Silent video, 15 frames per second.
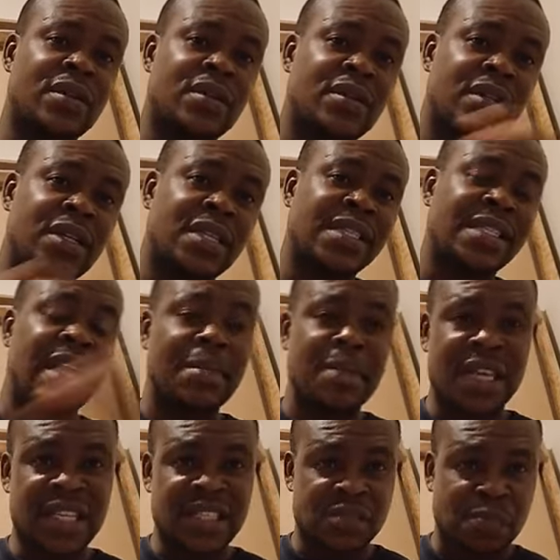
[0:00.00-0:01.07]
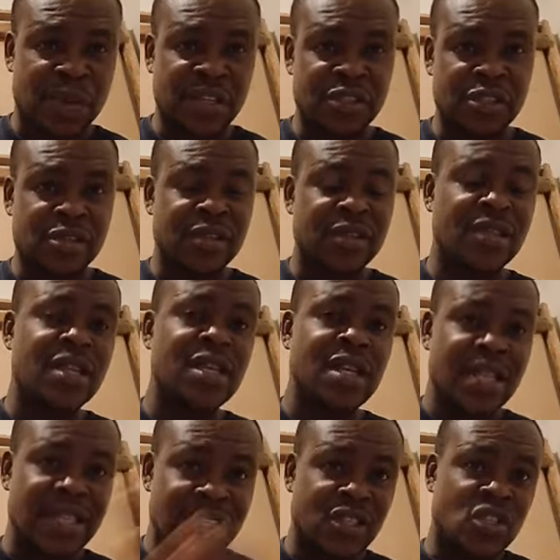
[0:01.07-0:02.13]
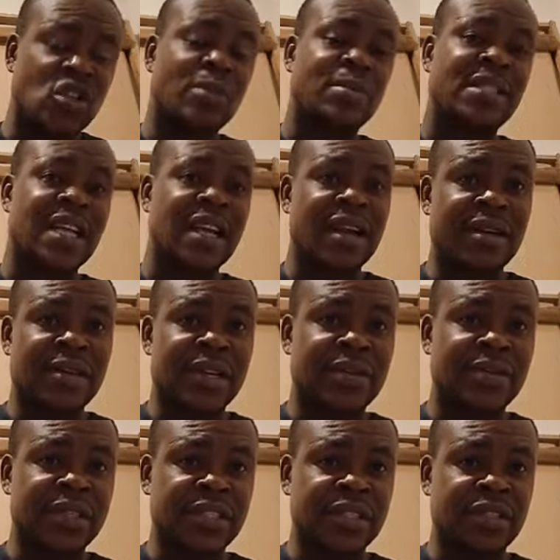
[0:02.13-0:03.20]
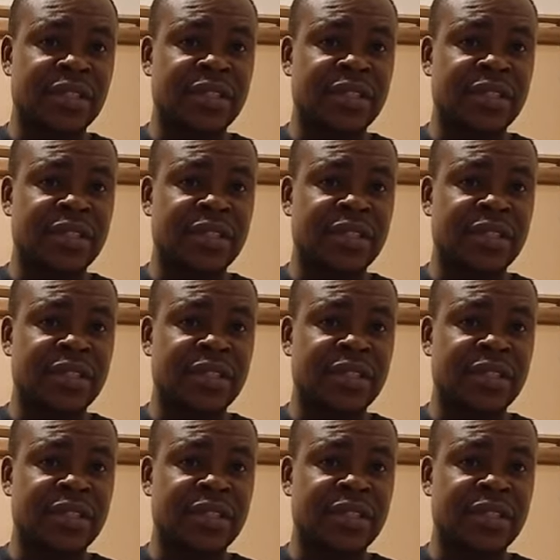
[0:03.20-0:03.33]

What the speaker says: Islamic expansion in sub-Sahara region.